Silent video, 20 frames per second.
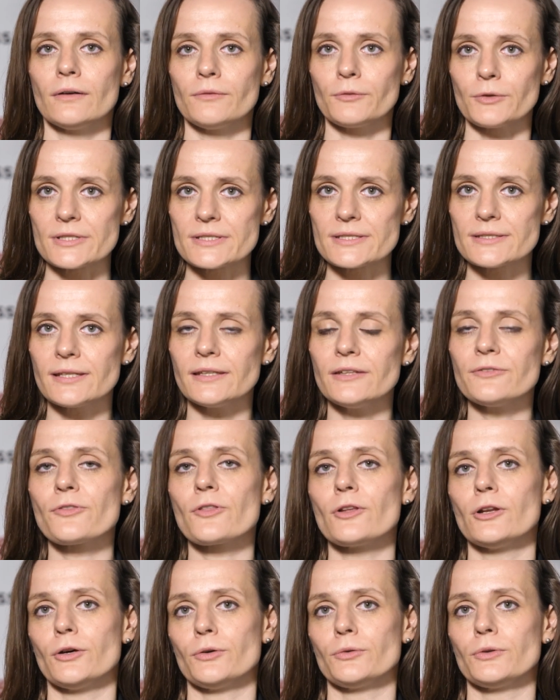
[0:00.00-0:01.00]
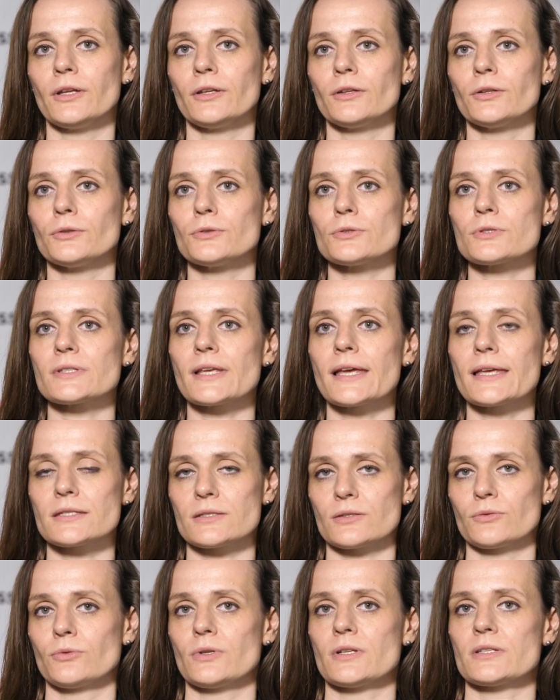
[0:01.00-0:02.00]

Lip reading: received the loading dose as soon